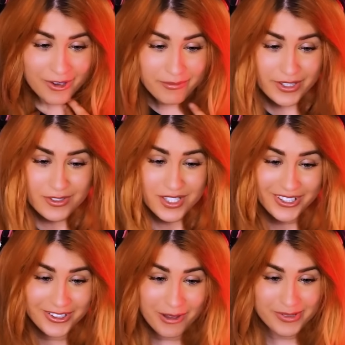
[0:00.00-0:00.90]
But that was a
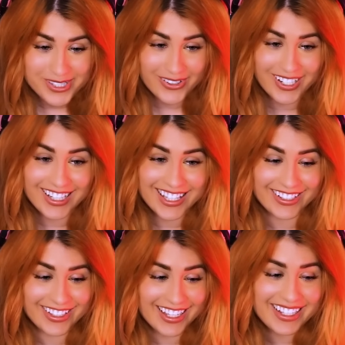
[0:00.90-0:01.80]
cute episode, and
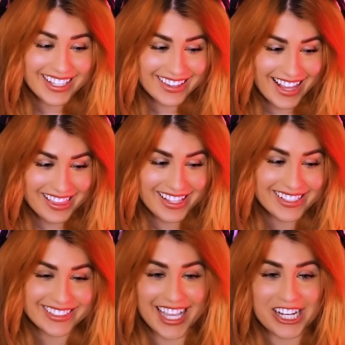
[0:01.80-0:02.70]
they're like, and then the
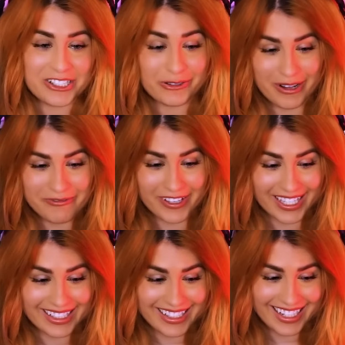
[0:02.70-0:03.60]
dead
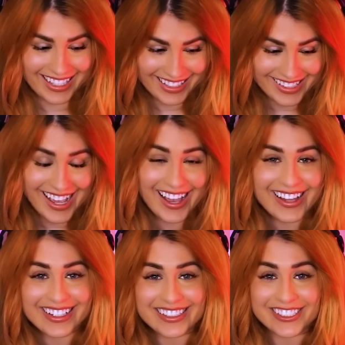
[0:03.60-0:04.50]
Griffin and
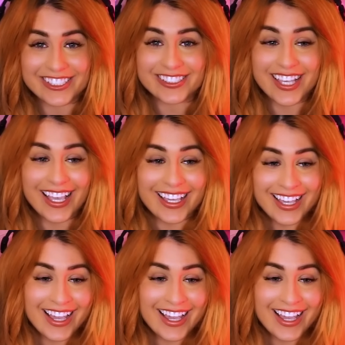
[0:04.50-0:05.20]
Anya's just like,